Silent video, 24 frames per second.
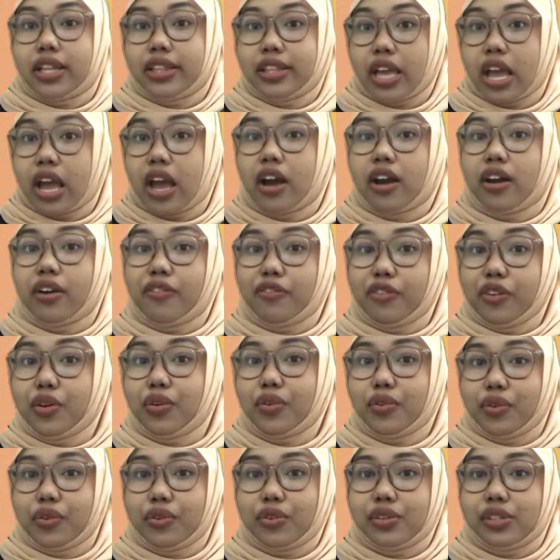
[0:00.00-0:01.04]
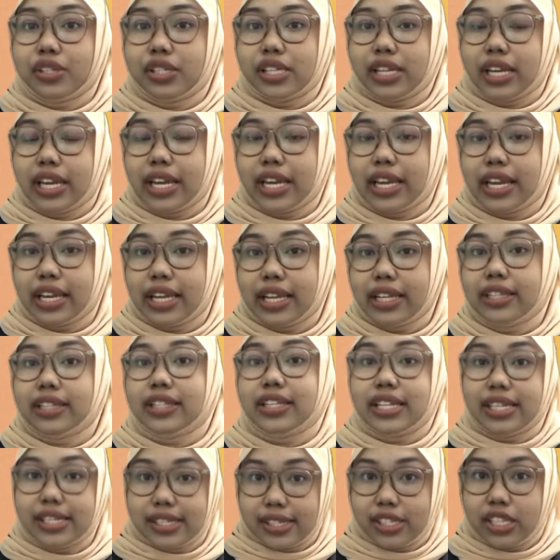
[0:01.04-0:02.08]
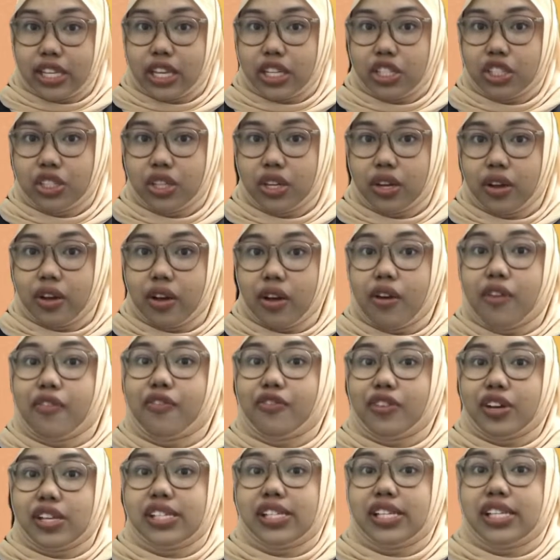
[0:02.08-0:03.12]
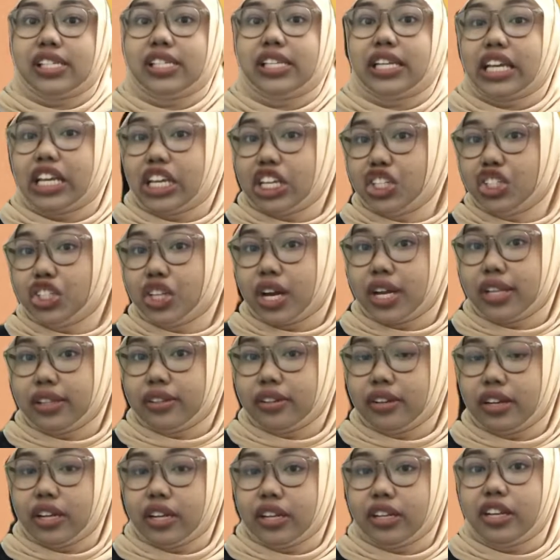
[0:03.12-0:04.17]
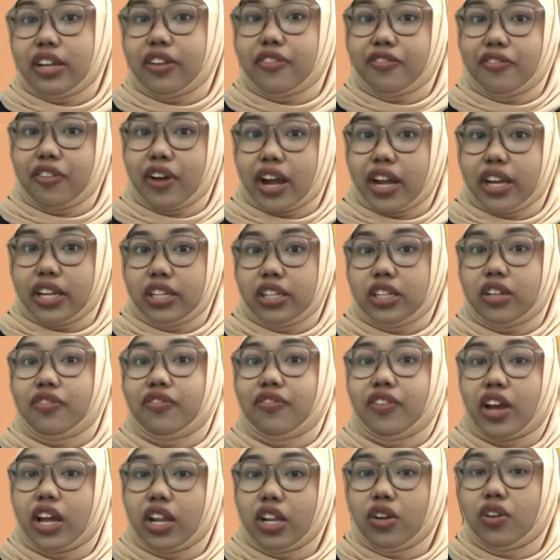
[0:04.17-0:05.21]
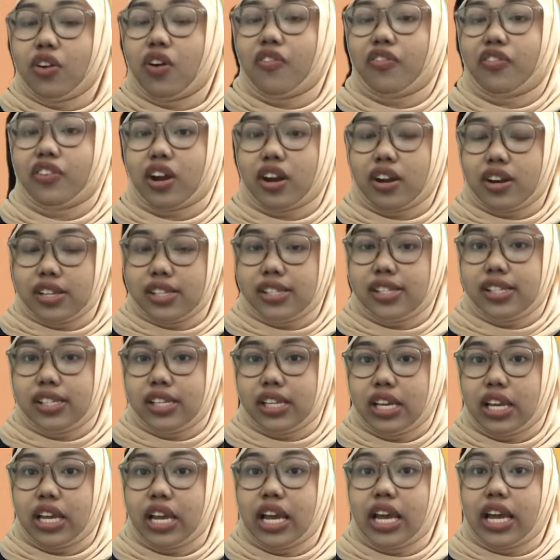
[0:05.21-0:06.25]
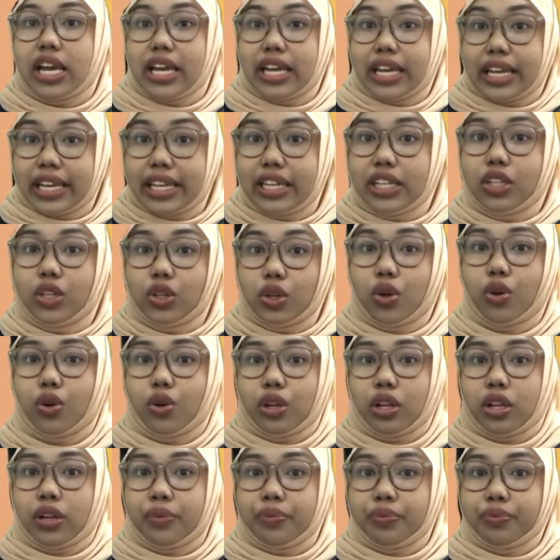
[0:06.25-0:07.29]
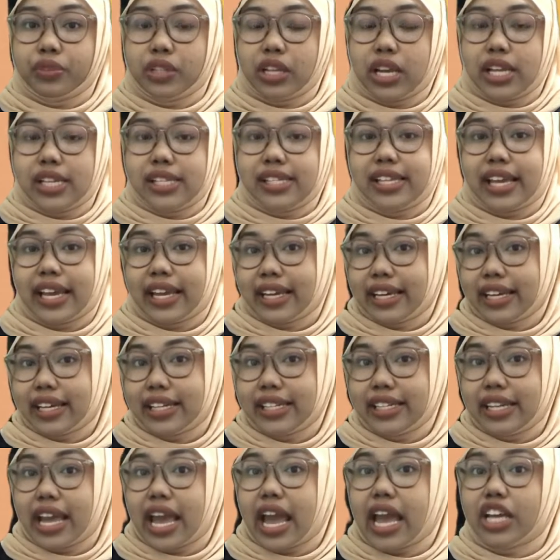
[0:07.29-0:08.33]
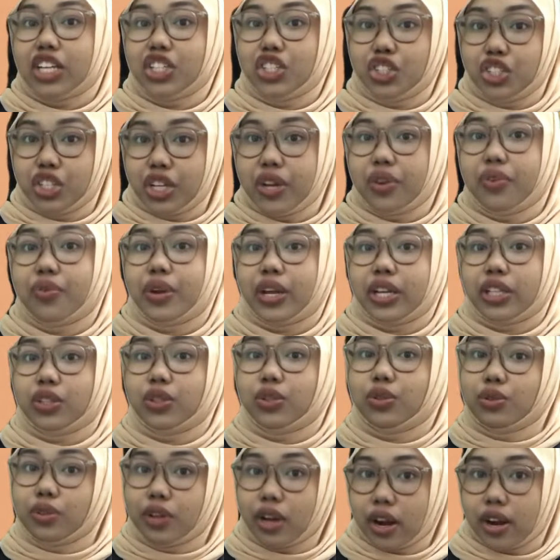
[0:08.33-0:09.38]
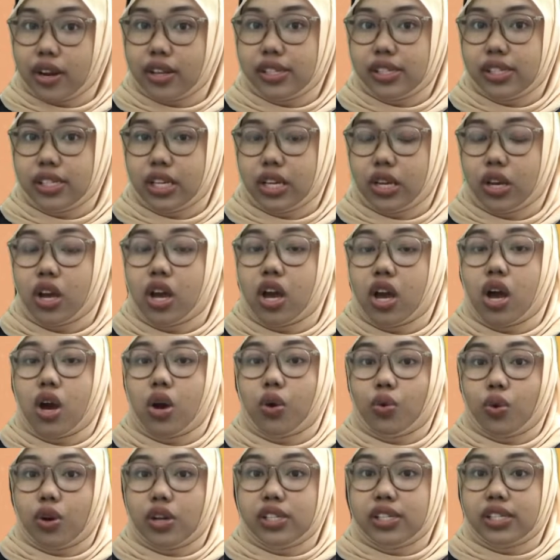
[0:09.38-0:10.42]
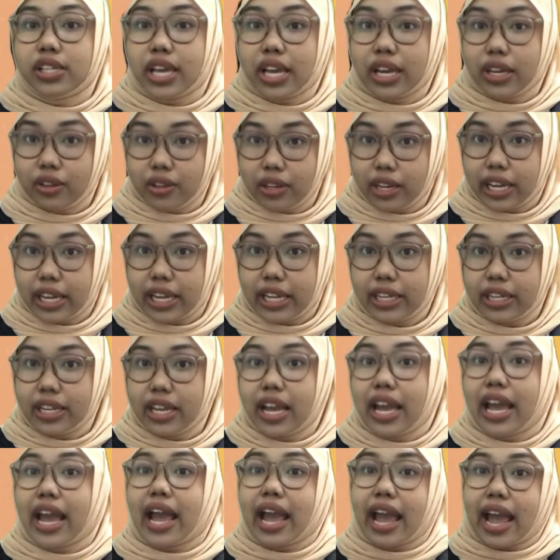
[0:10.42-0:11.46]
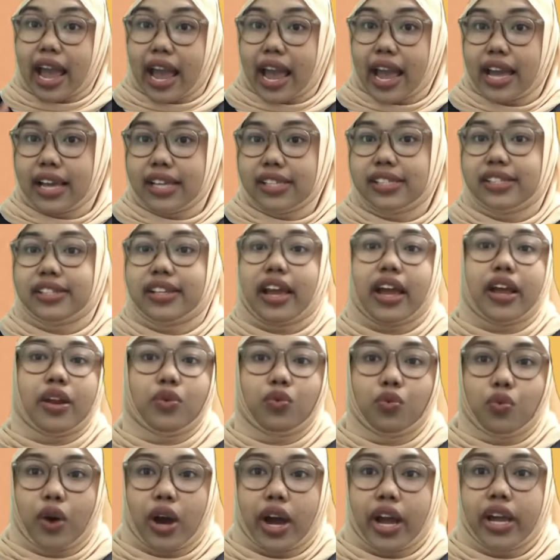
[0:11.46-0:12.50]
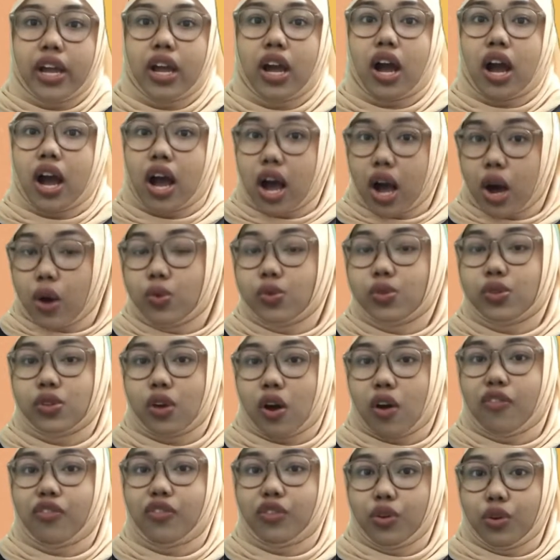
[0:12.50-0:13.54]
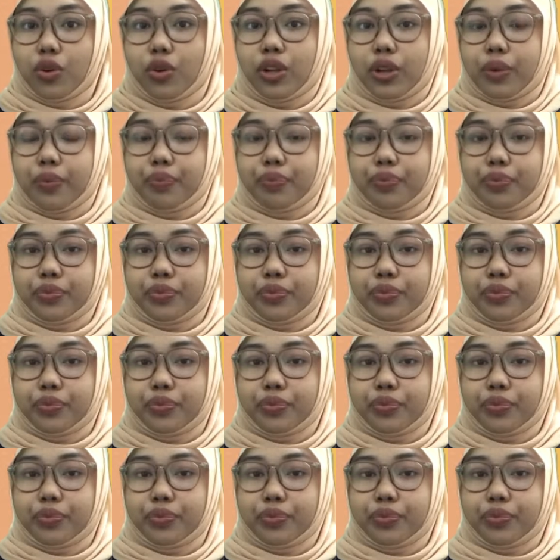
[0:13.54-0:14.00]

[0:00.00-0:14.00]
There are a few rules in this stage. First is each country define the value of currency in gold. Second, exchange rate to currency was calculated X and Y ounce of gold.